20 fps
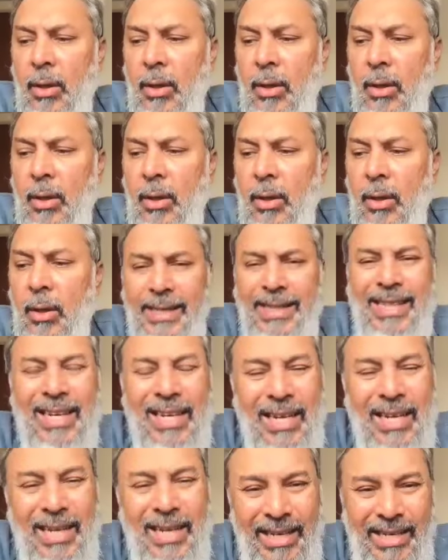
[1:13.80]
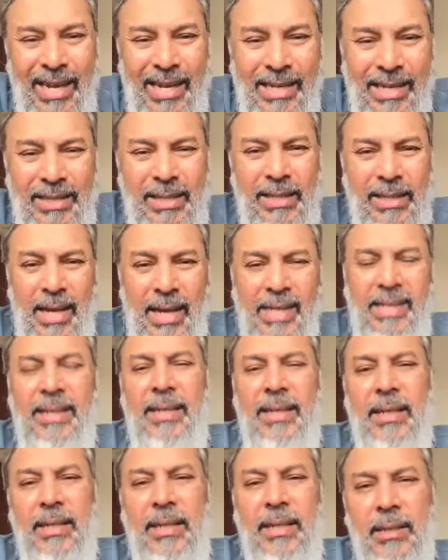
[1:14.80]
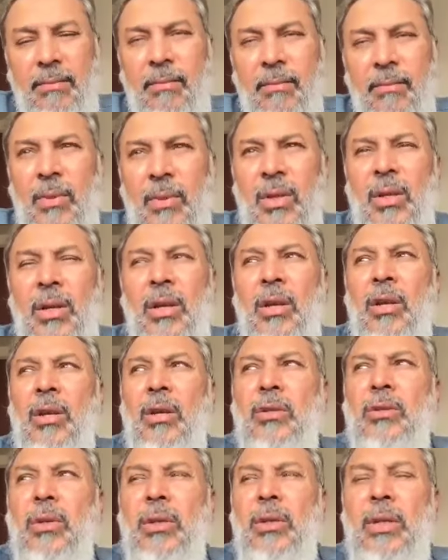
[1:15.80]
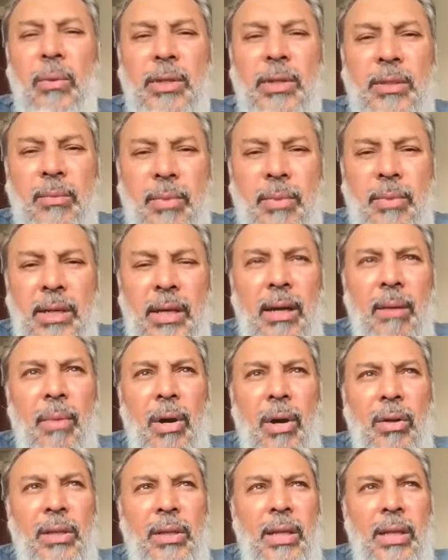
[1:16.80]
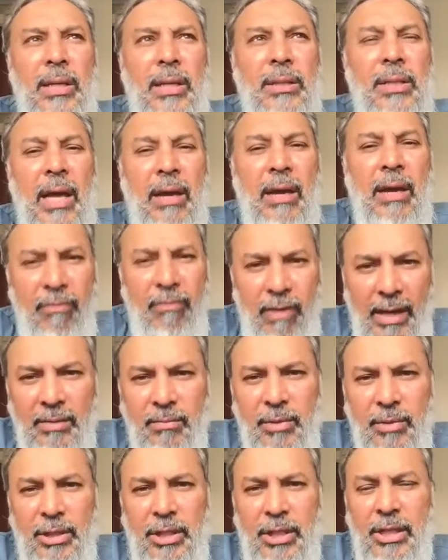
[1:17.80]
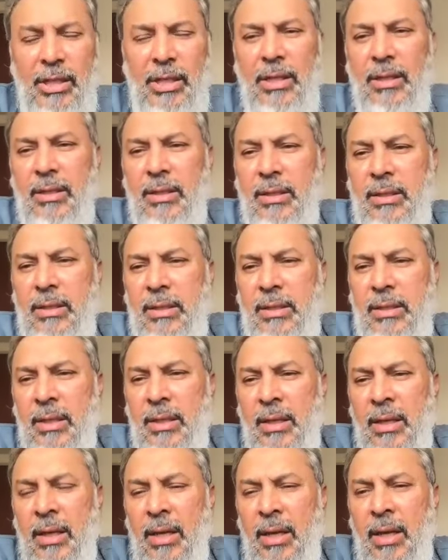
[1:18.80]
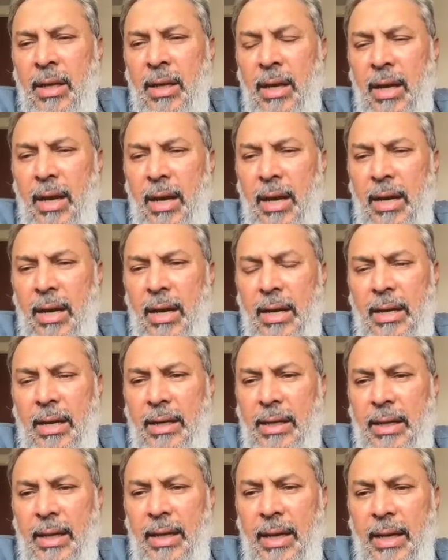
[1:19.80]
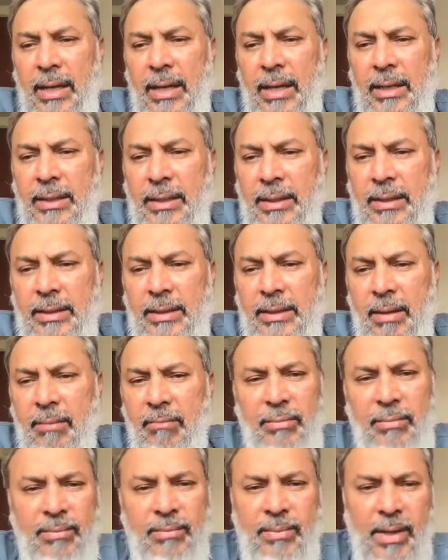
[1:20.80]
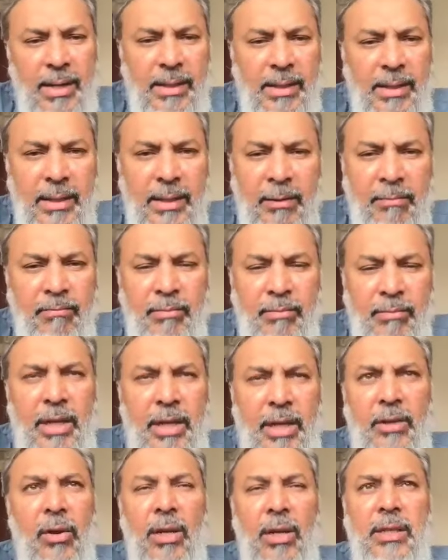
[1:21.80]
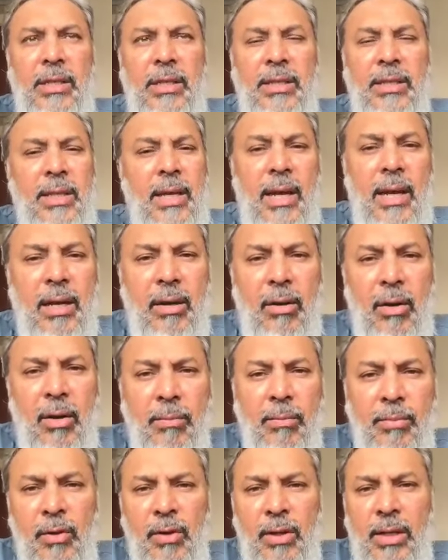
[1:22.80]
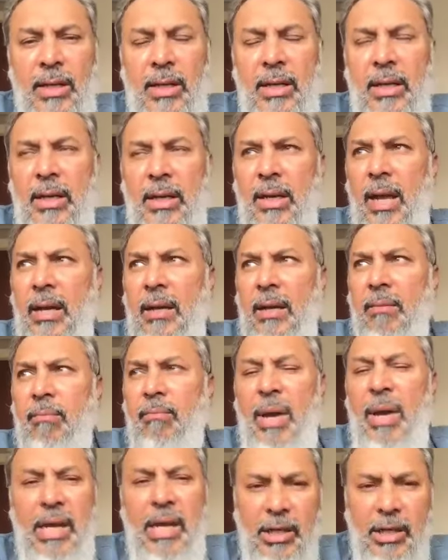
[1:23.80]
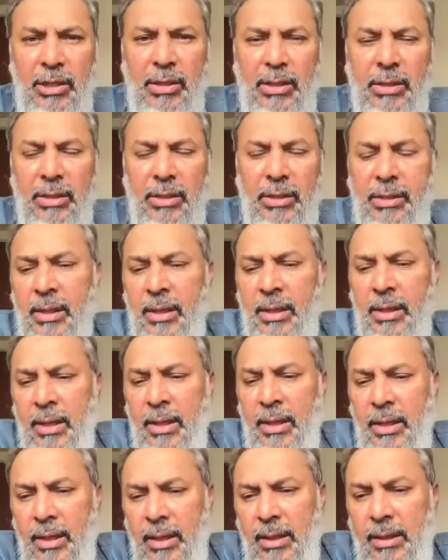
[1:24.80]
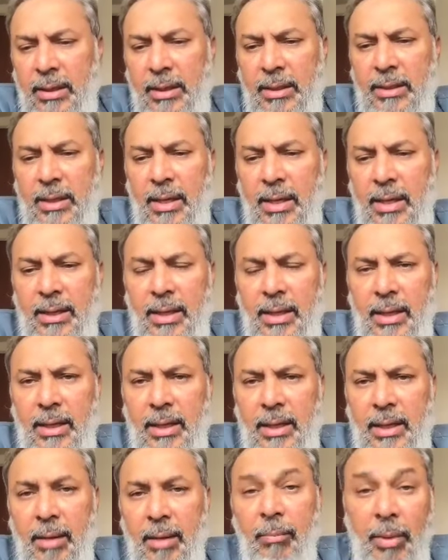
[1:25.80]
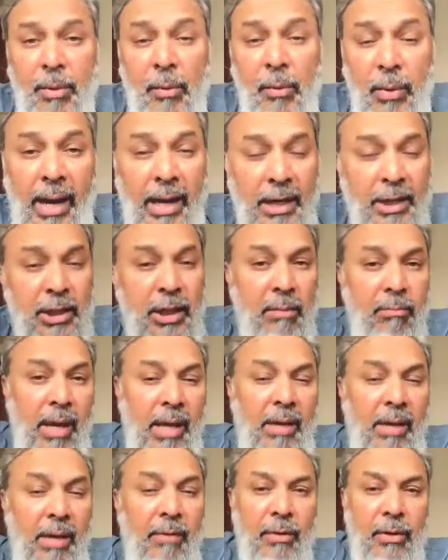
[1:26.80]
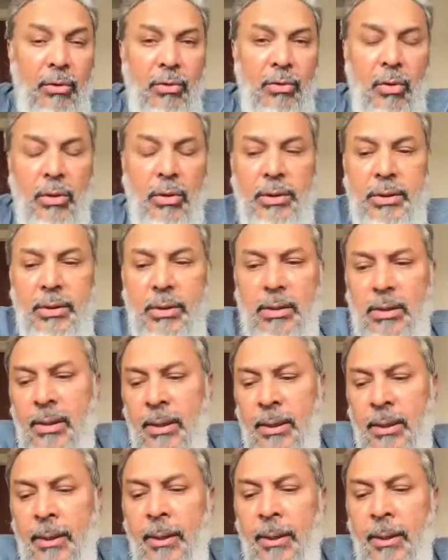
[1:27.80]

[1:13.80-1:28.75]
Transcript: was made in the early 1990s. So they were speaking about things like fax machines and some other technologies that are obsolete, like pages and things like that. And people were actually paying for those courses.